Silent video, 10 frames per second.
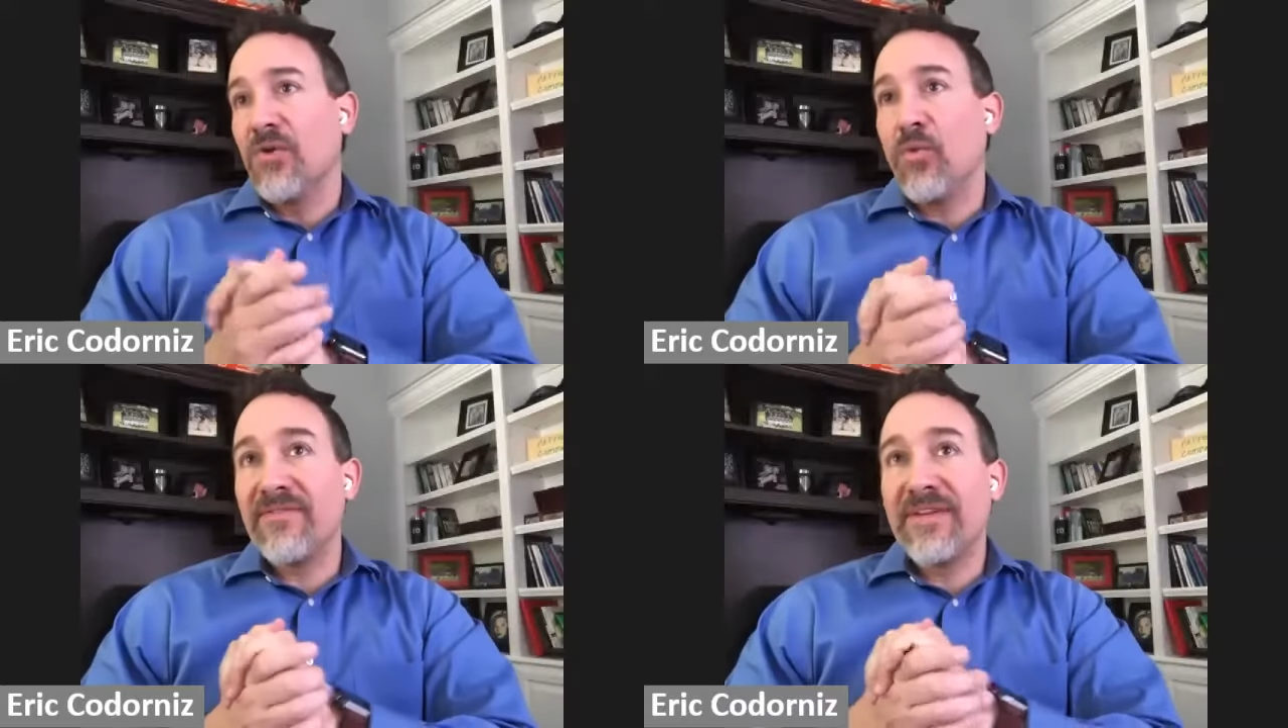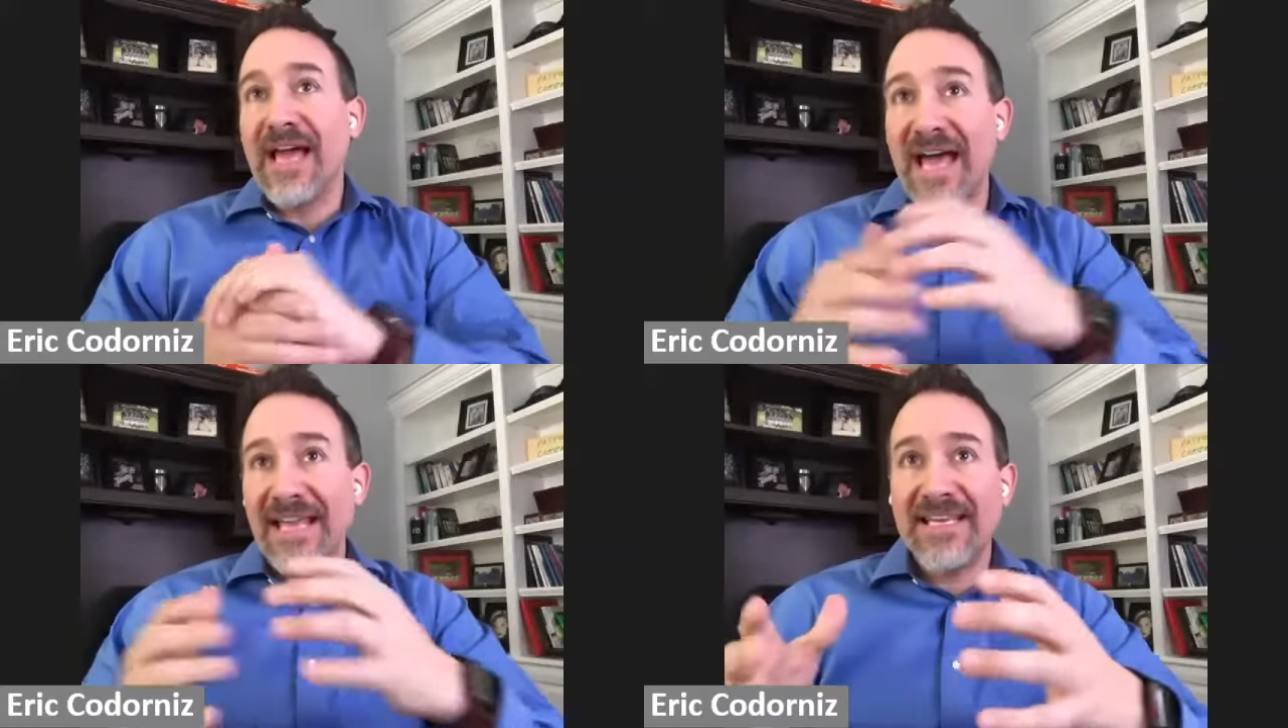We've
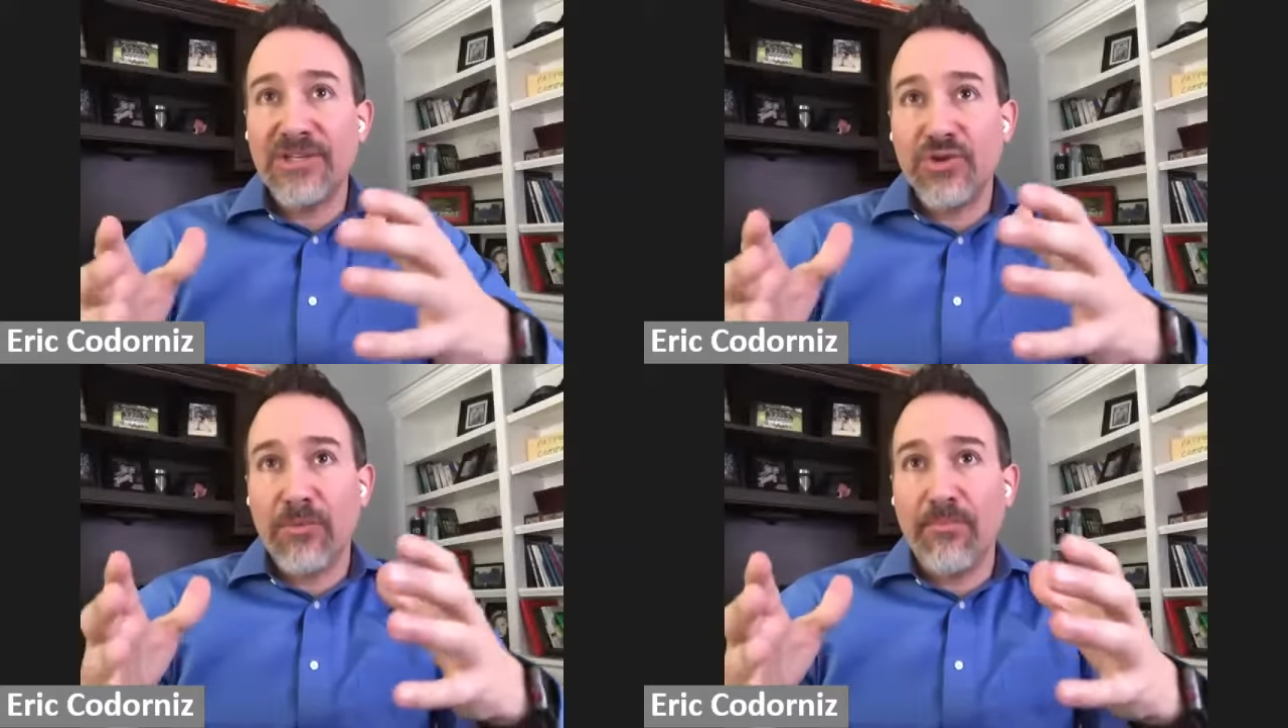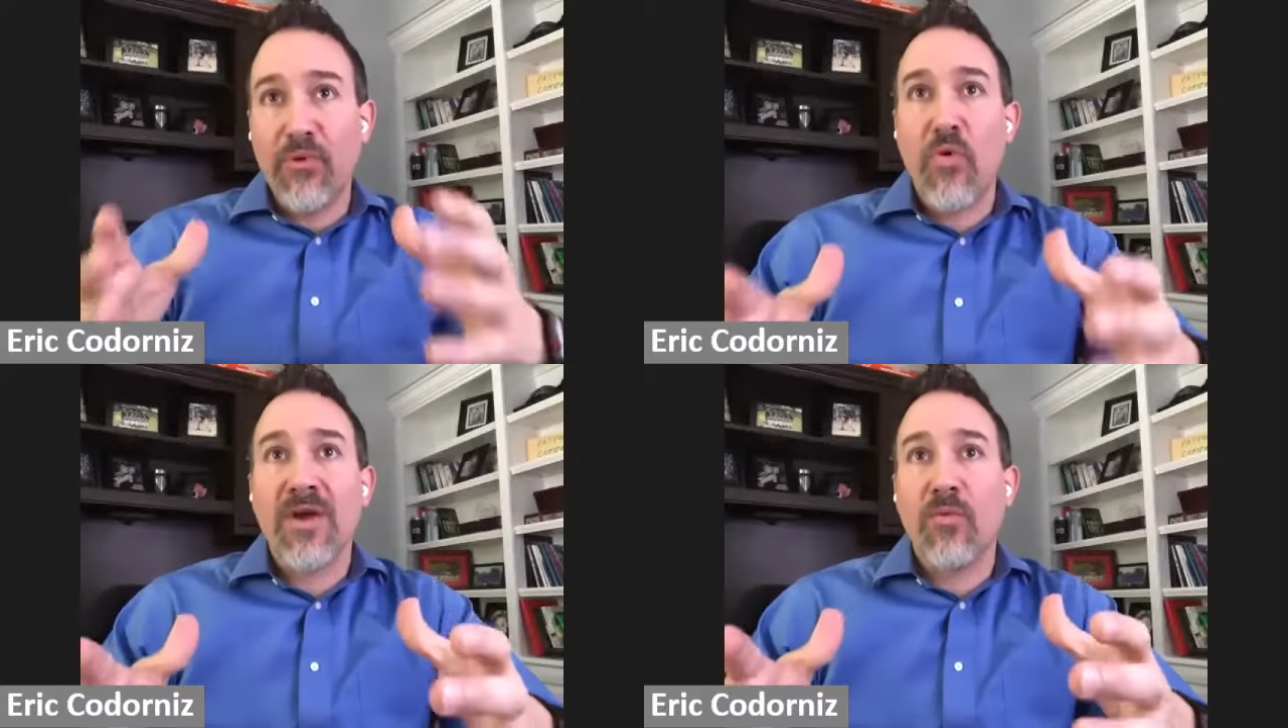gotten it to a
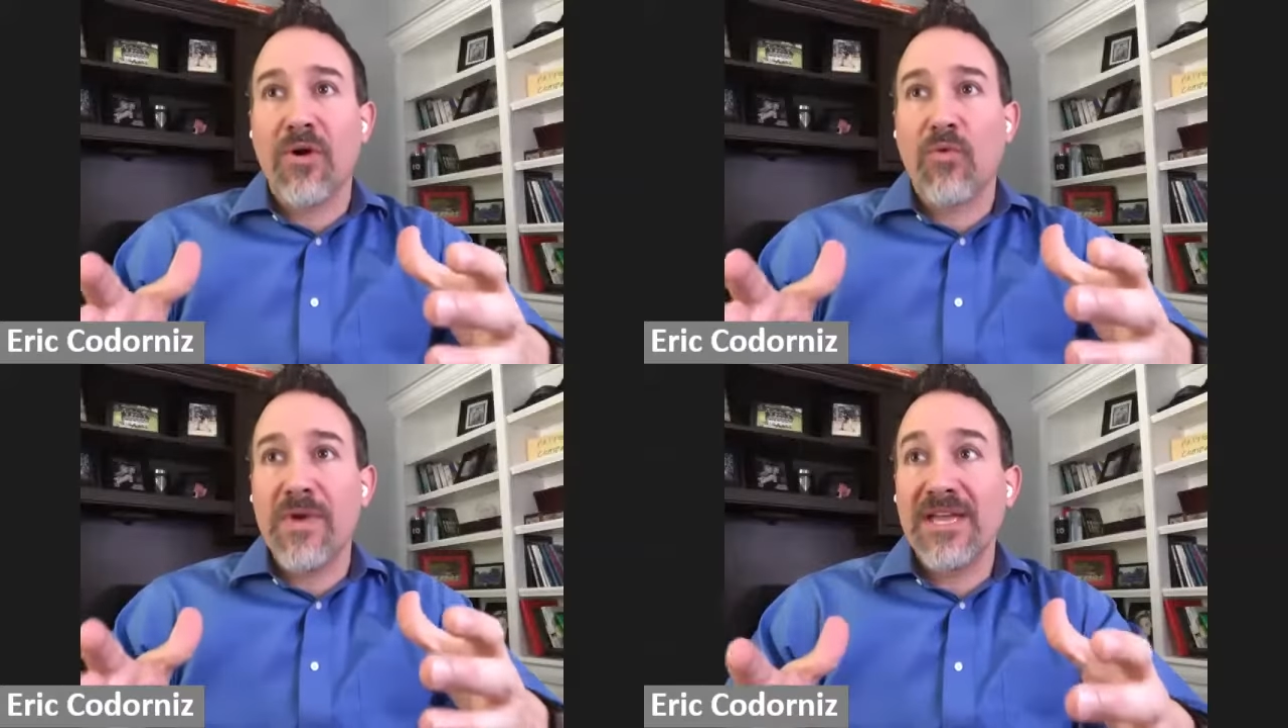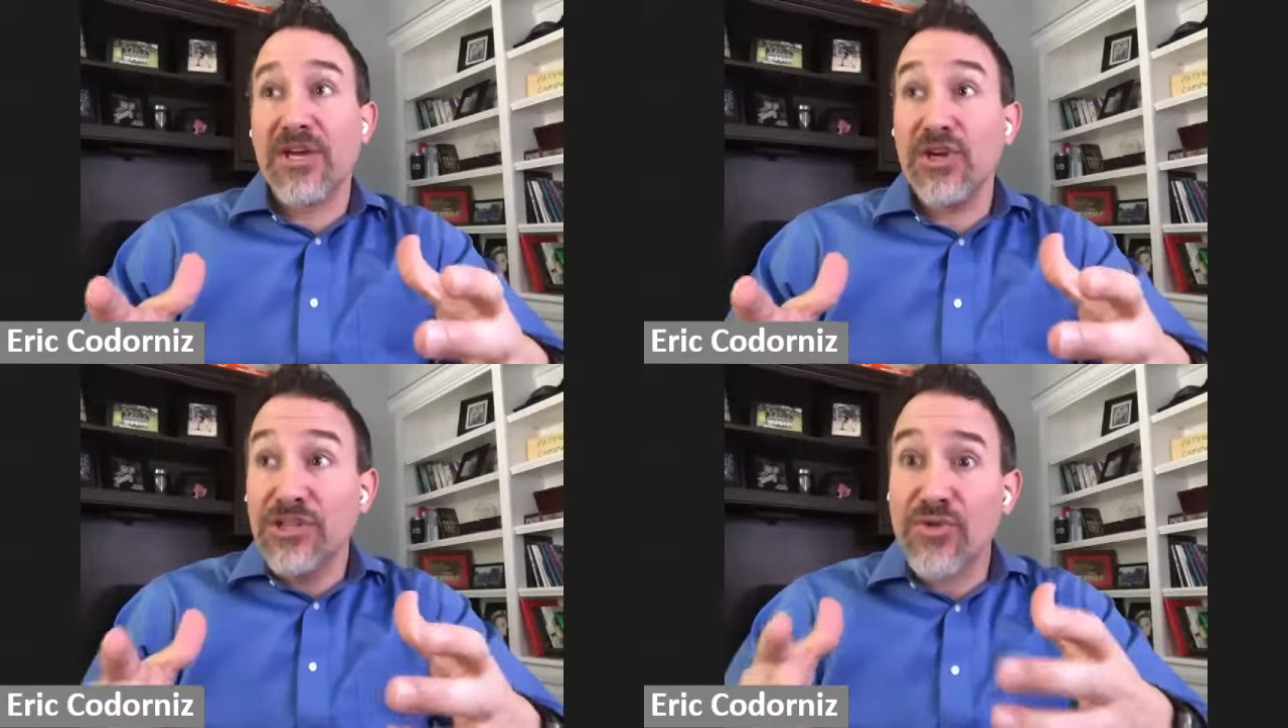point where we
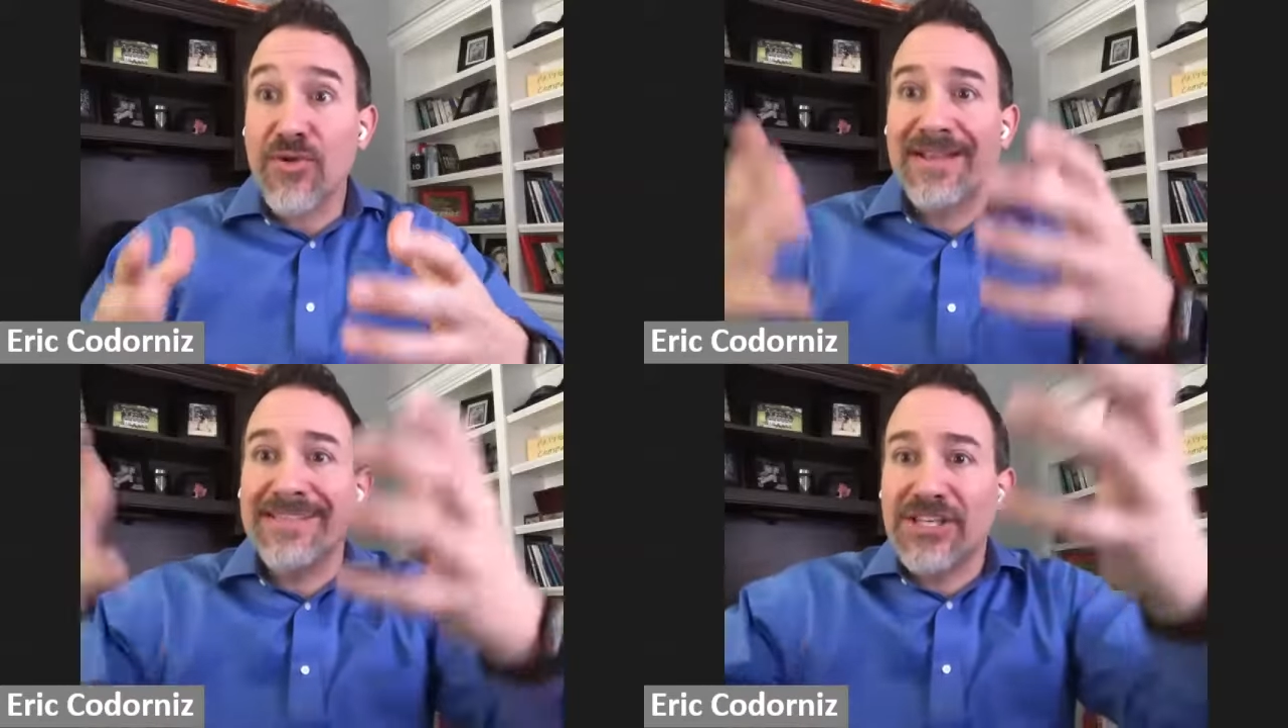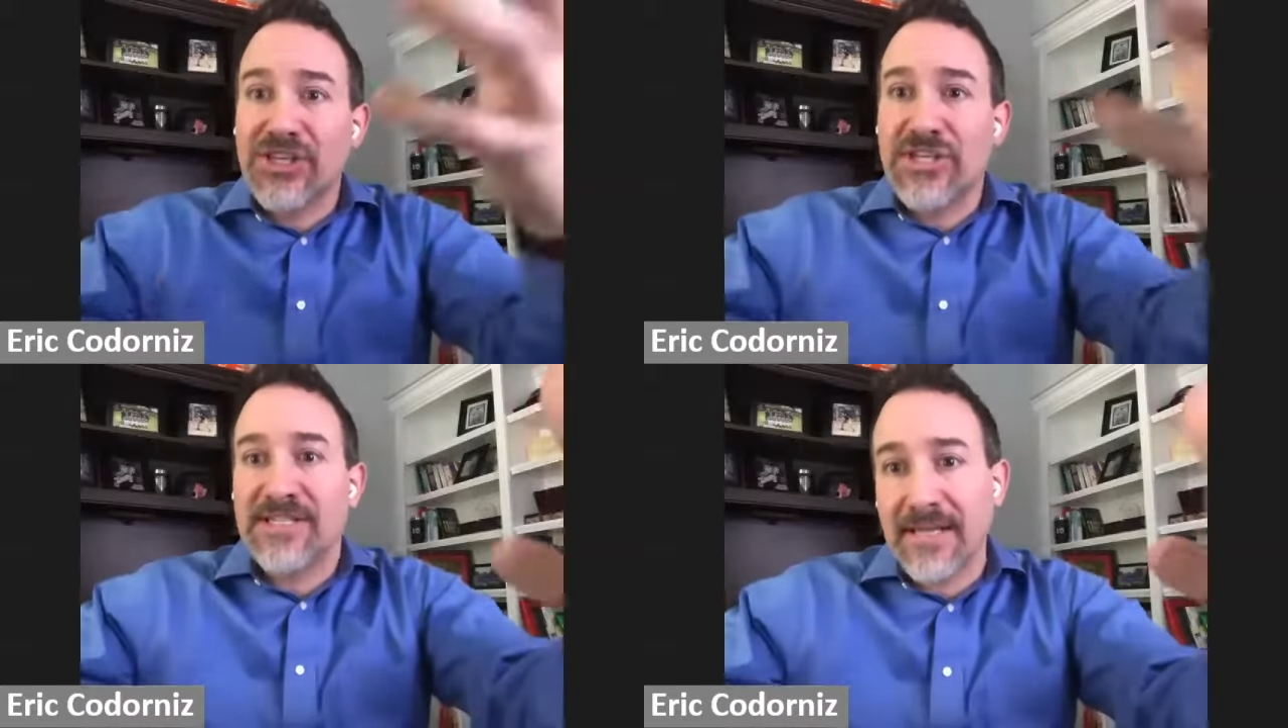could
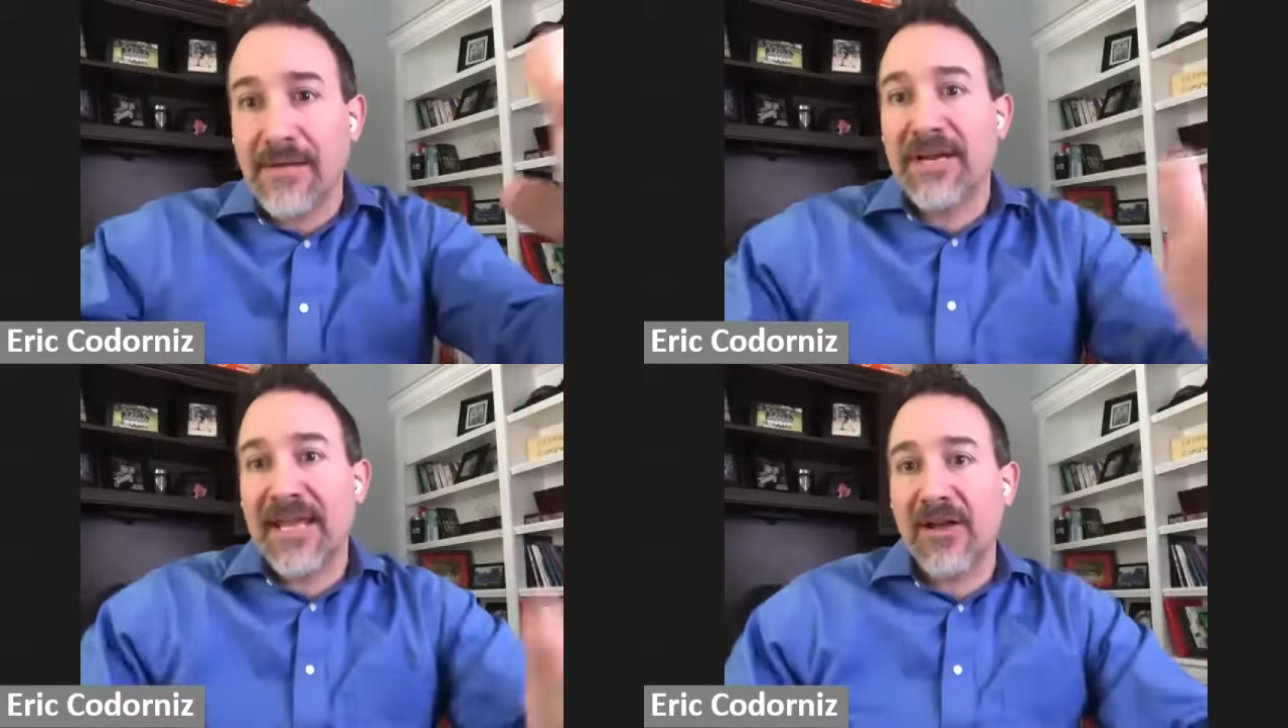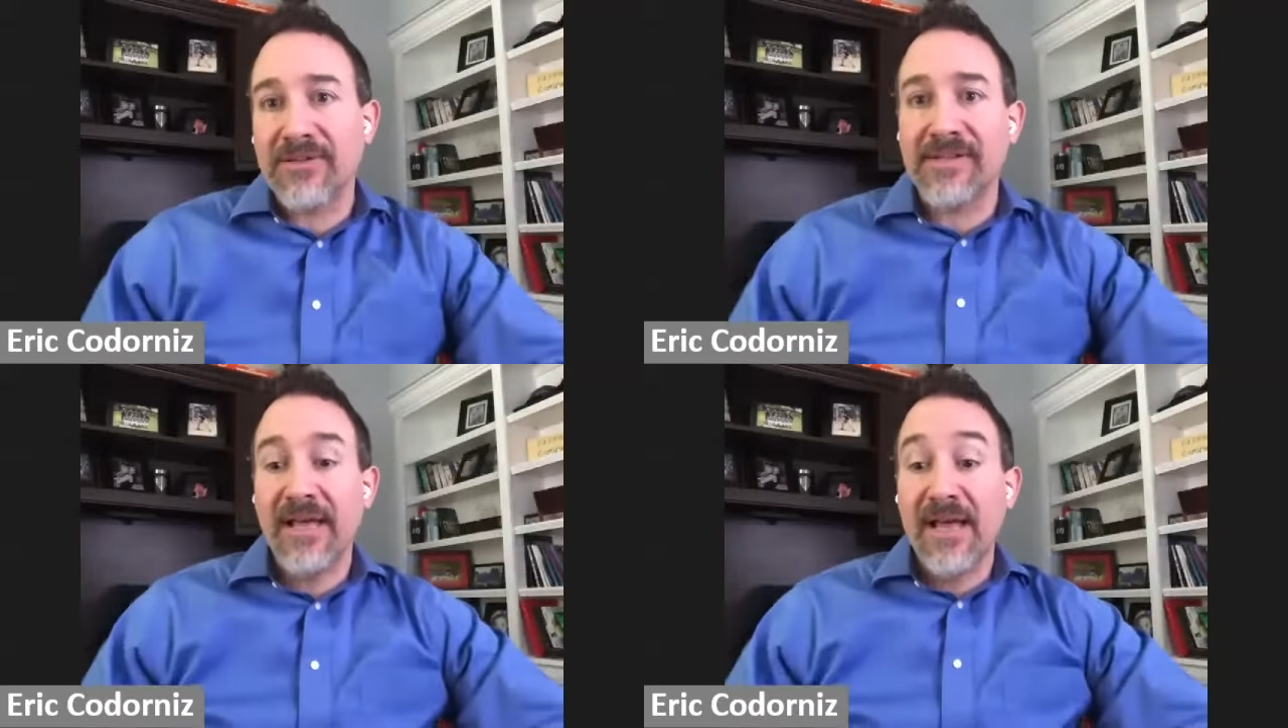transition to somebody else.